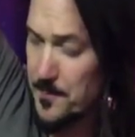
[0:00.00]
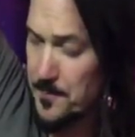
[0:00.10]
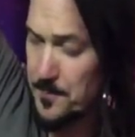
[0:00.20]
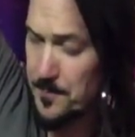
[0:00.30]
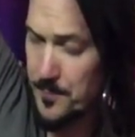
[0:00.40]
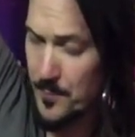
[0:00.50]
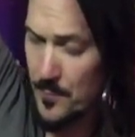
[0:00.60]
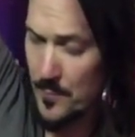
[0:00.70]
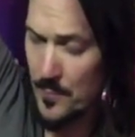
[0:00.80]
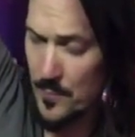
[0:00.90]

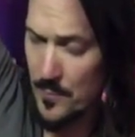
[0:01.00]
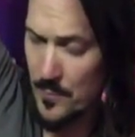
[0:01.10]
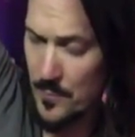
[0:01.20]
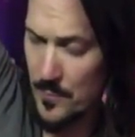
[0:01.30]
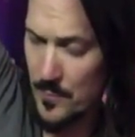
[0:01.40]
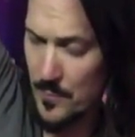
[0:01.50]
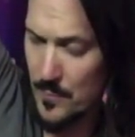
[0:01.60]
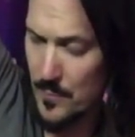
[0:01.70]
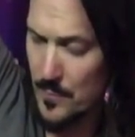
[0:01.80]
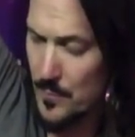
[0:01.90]

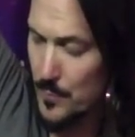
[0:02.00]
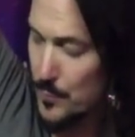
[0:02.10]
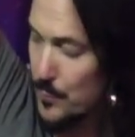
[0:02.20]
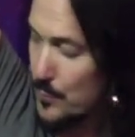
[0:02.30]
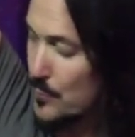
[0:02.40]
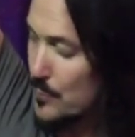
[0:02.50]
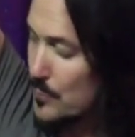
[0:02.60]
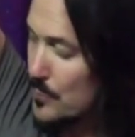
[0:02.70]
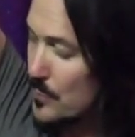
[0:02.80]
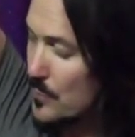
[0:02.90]

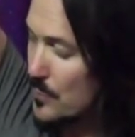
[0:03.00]
Nothing is said.